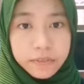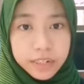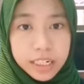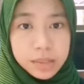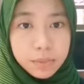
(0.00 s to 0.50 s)

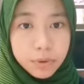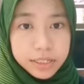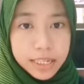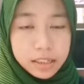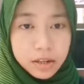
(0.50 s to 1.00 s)
First,
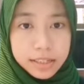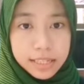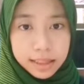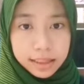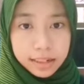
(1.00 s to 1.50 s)
process cost
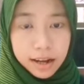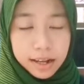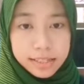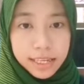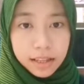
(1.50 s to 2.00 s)
centers
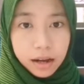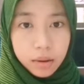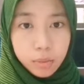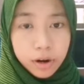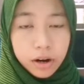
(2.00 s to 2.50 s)
are set
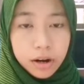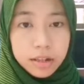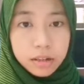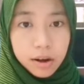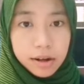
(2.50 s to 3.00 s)
up where
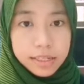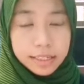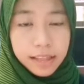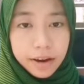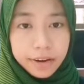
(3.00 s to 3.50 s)
all costs,
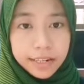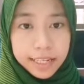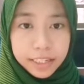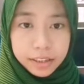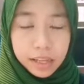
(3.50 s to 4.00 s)
direct
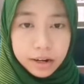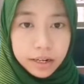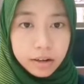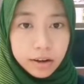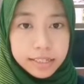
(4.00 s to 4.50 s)
and
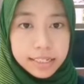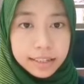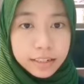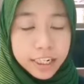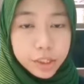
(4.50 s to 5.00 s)
indirect costs
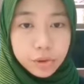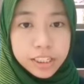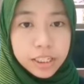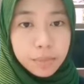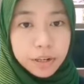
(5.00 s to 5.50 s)
incurred
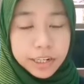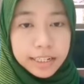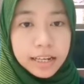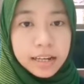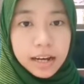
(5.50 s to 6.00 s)
during the
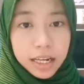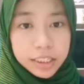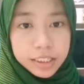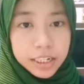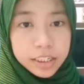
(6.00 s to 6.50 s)
period are
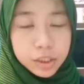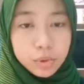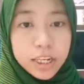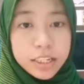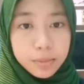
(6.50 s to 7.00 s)
charged
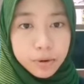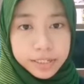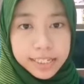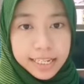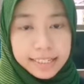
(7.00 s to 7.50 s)
to each
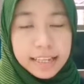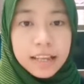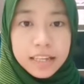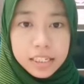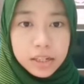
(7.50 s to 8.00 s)
process,
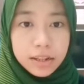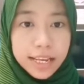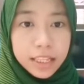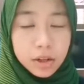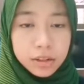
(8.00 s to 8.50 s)
so
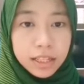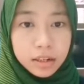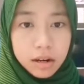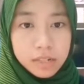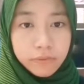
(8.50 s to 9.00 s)
that total
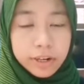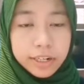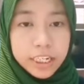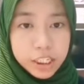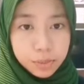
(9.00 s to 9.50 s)
cost for
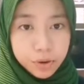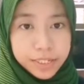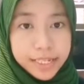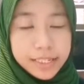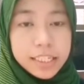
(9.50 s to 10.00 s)
each
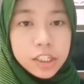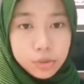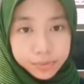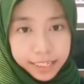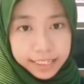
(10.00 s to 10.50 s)
process is
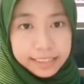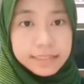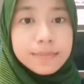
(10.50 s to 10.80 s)
obtained.